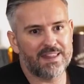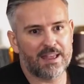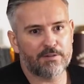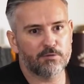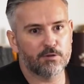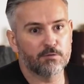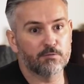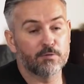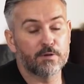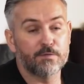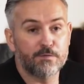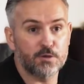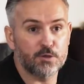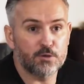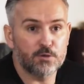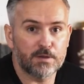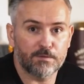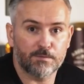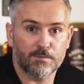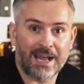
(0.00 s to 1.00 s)
never
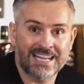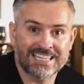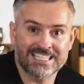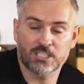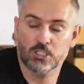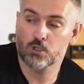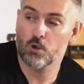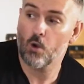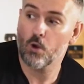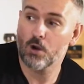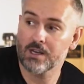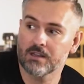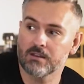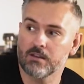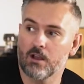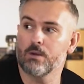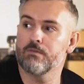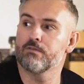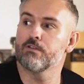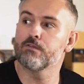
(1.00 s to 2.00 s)
reviewed it and scored it
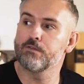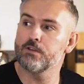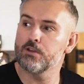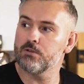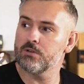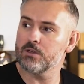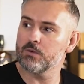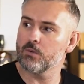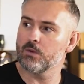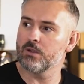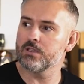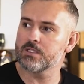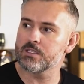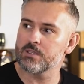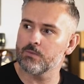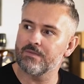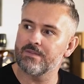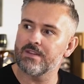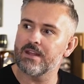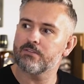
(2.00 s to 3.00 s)
though. We've reviewed it once
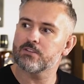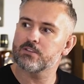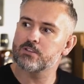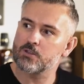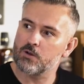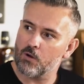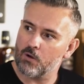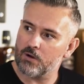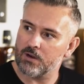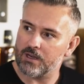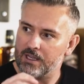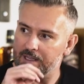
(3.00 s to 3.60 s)
and we've never scored